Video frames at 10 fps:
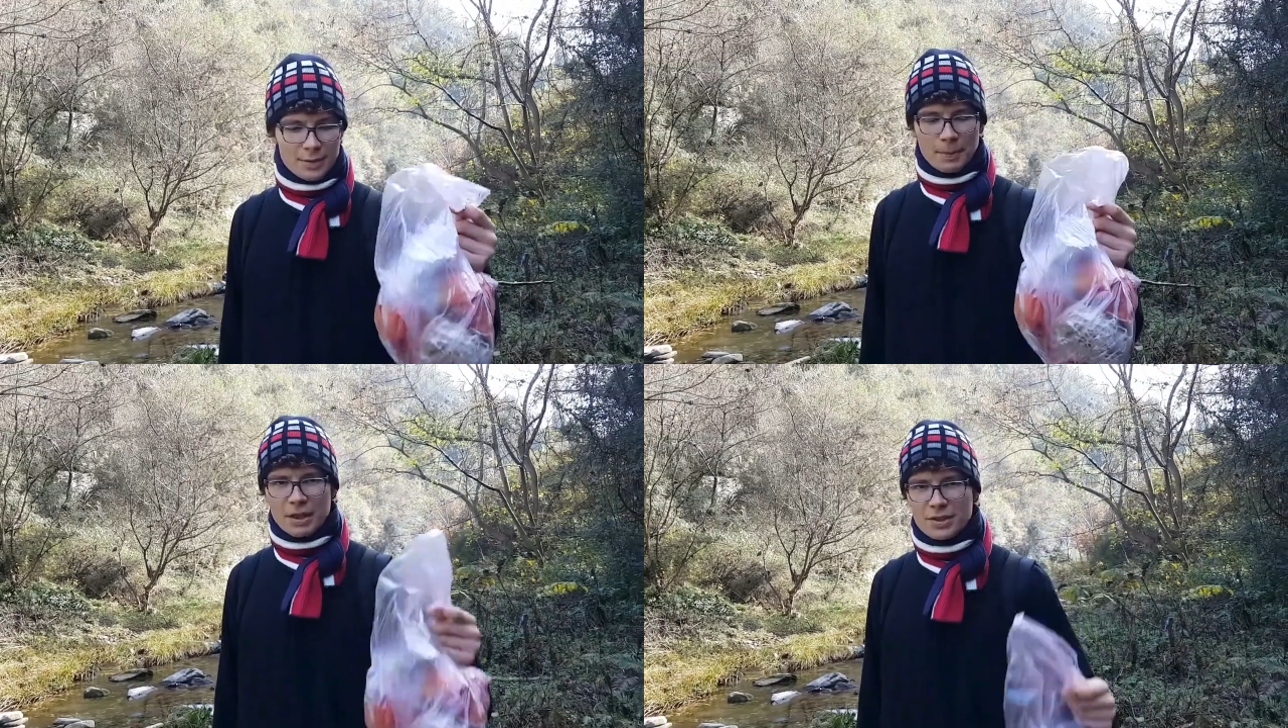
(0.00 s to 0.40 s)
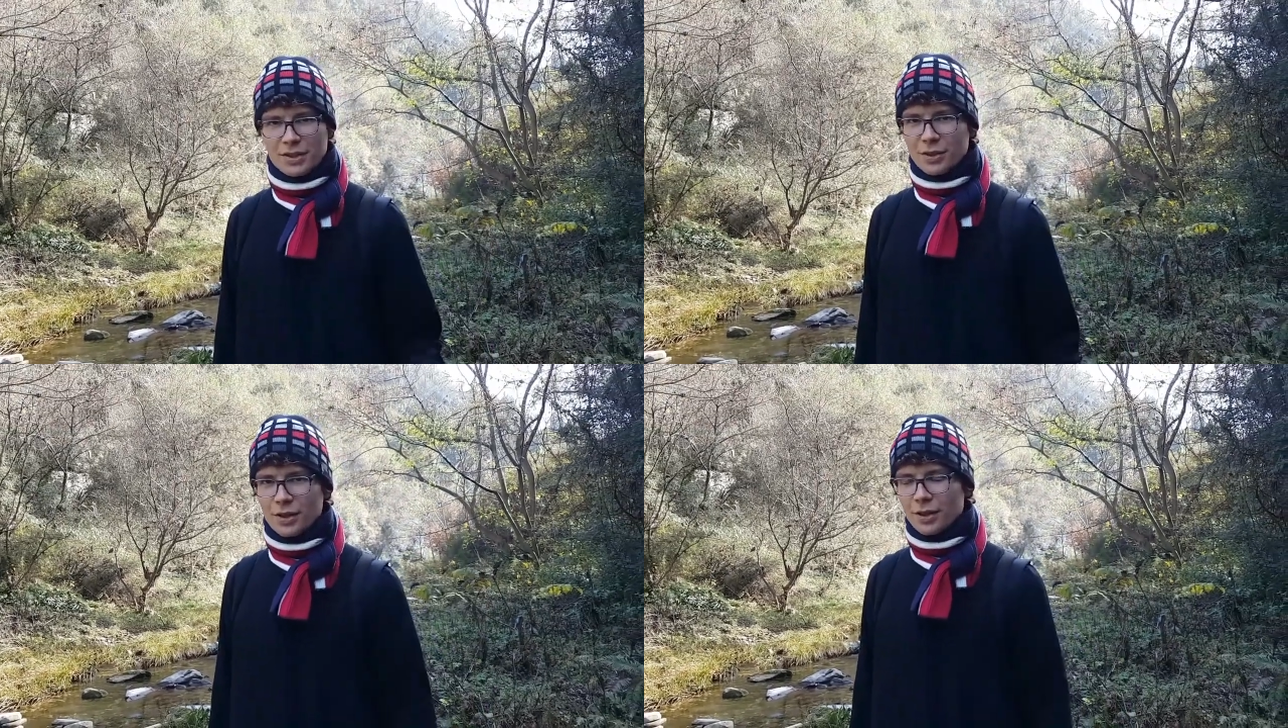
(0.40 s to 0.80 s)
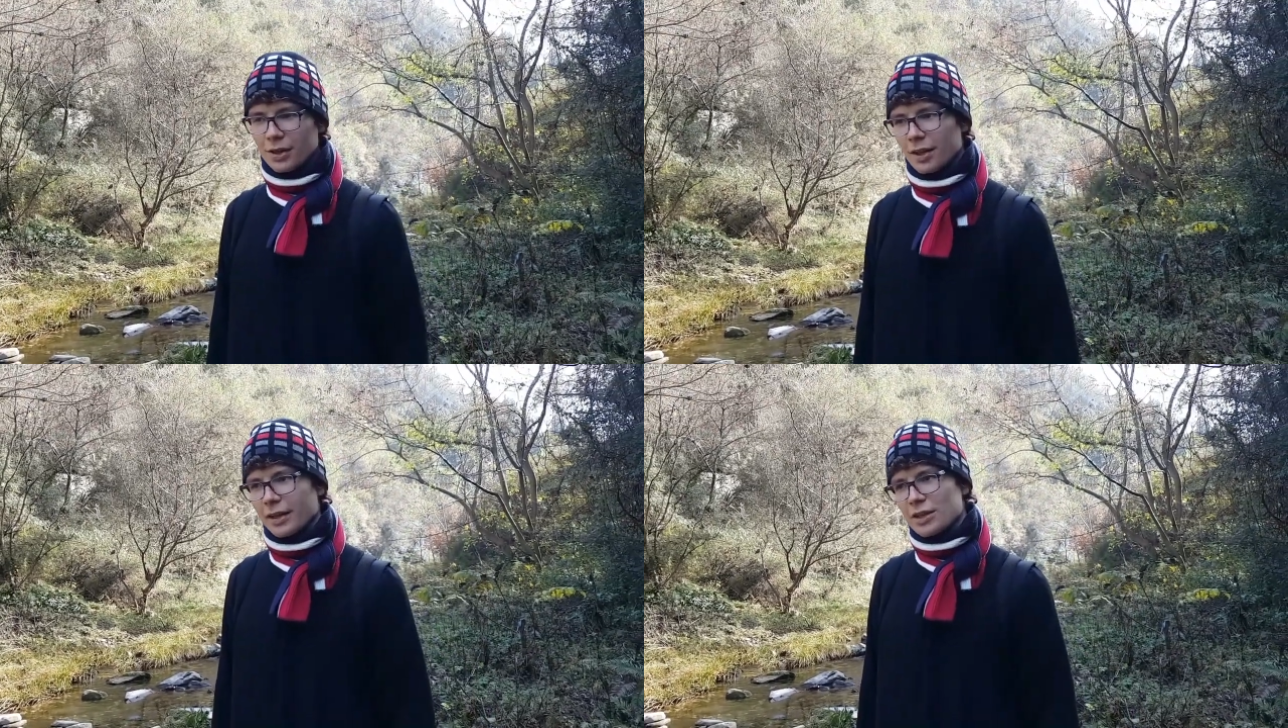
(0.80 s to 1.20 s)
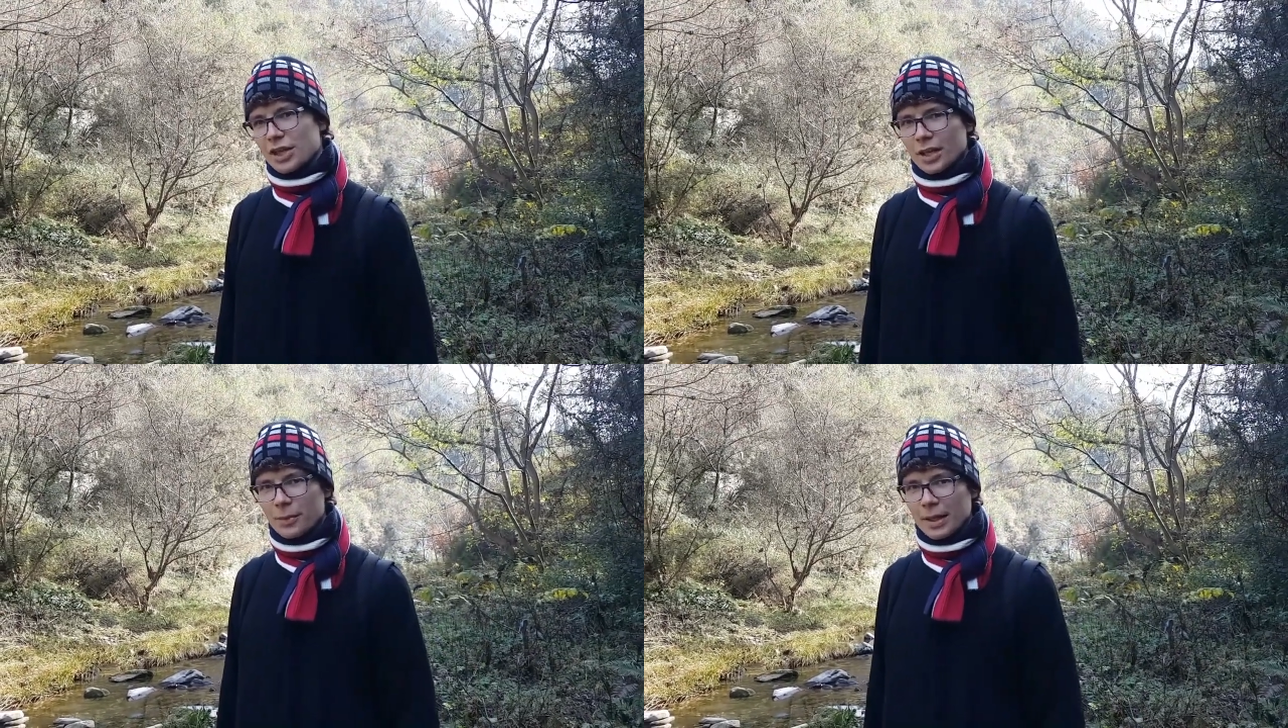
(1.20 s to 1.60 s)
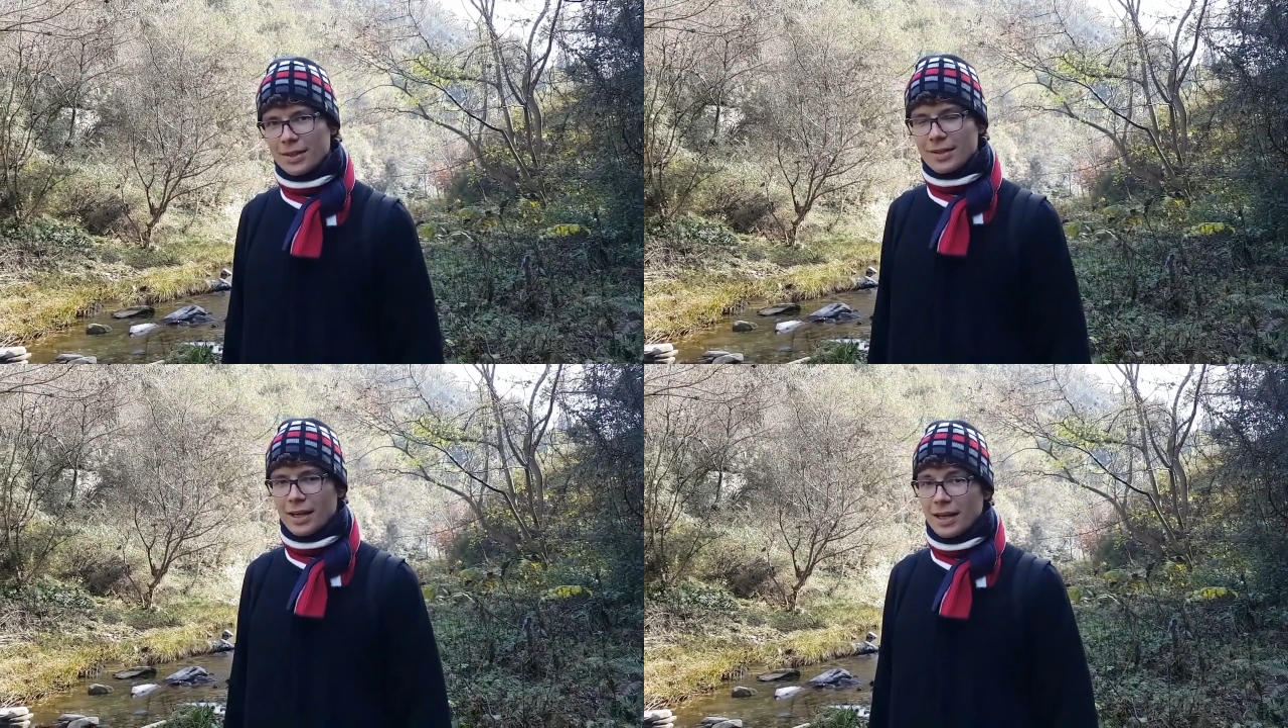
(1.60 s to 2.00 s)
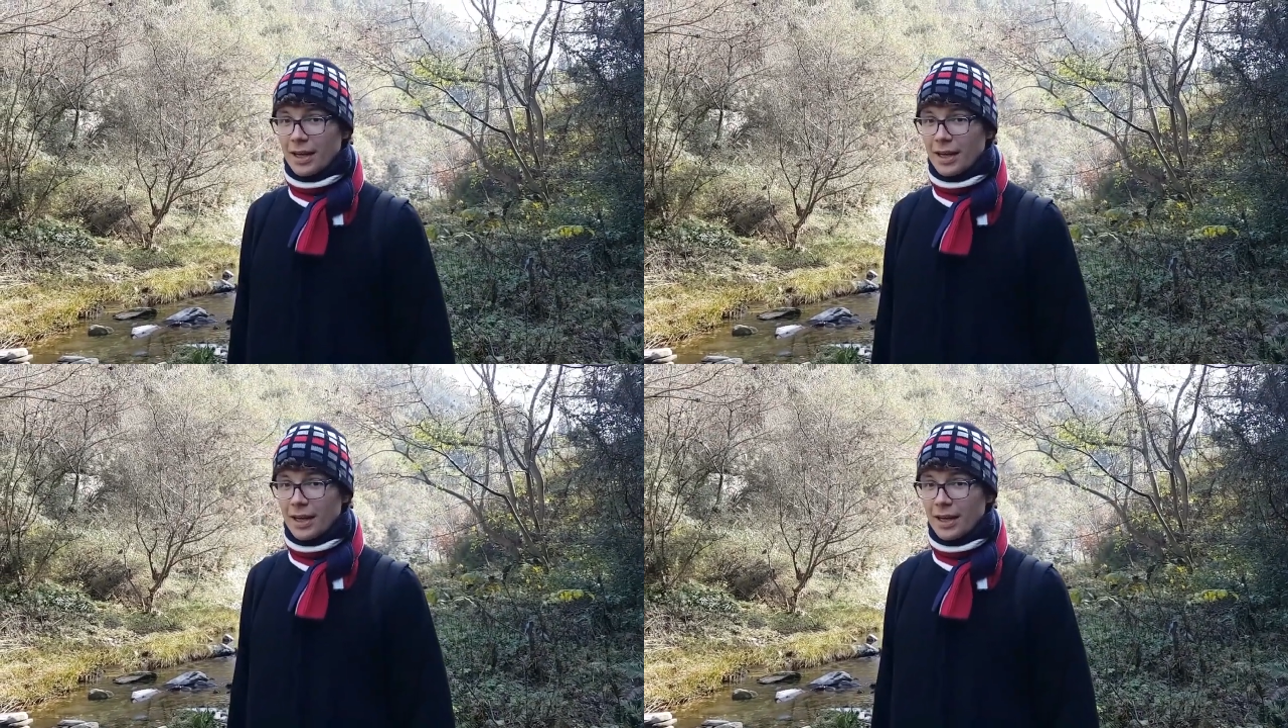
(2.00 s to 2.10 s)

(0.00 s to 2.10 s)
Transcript: space in your luggage anyways,